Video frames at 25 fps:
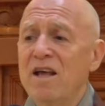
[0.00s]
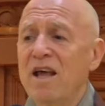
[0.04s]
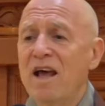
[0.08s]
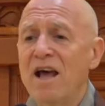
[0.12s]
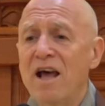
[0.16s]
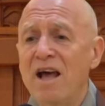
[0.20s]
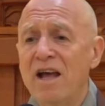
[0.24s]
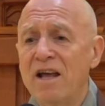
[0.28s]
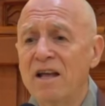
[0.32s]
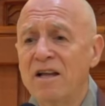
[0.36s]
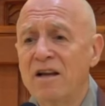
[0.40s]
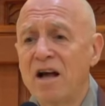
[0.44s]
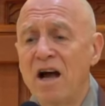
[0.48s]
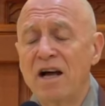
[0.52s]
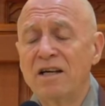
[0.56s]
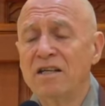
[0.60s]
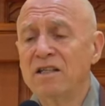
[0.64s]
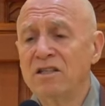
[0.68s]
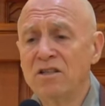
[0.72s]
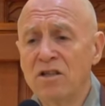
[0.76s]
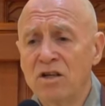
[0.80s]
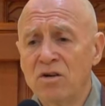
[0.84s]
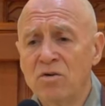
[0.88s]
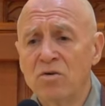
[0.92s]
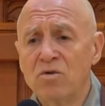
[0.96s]
And I
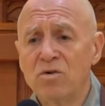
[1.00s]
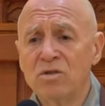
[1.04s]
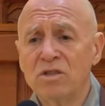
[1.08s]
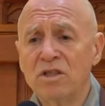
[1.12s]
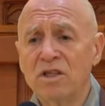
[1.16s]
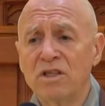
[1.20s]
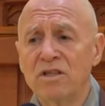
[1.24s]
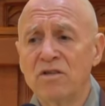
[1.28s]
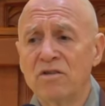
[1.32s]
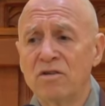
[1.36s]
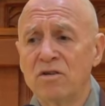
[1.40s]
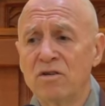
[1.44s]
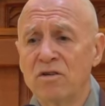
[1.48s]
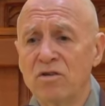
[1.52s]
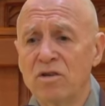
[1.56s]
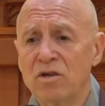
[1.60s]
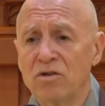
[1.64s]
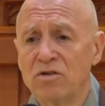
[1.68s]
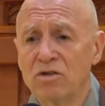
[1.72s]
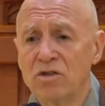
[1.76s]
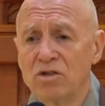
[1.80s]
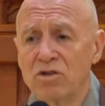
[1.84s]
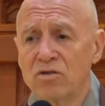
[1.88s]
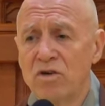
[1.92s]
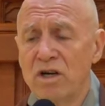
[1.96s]
didn't go on either of
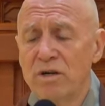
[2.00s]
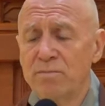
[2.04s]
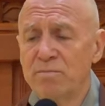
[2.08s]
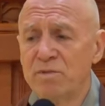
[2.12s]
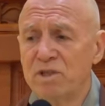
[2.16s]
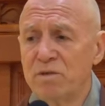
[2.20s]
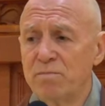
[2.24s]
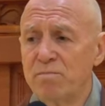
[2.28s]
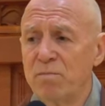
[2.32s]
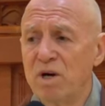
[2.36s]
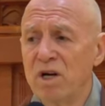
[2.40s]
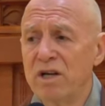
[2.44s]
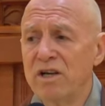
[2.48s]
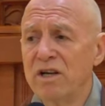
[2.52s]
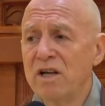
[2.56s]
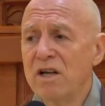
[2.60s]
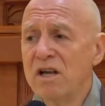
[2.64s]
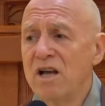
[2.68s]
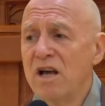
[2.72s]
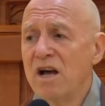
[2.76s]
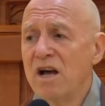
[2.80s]
those trips, but